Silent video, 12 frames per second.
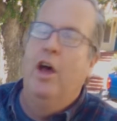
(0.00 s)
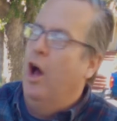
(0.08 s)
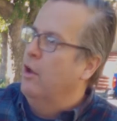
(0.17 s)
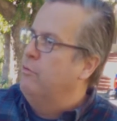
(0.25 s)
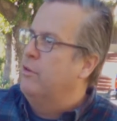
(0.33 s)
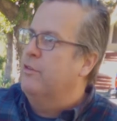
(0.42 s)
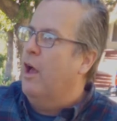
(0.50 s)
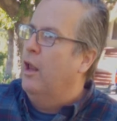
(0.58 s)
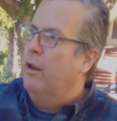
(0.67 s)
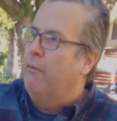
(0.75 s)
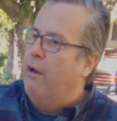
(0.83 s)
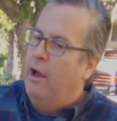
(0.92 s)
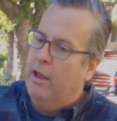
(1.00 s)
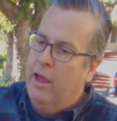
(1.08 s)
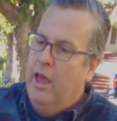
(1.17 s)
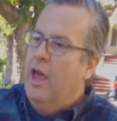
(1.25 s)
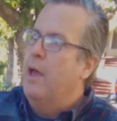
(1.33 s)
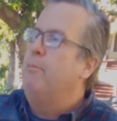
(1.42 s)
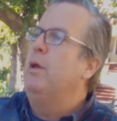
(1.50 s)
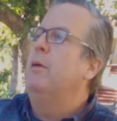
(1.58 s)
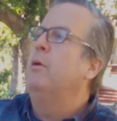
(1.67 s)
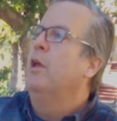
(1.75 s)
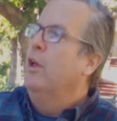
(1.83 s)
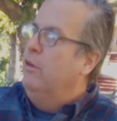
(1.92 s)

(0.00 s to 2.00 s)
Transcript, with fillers: Andres Galarraga. Hey, Beeman,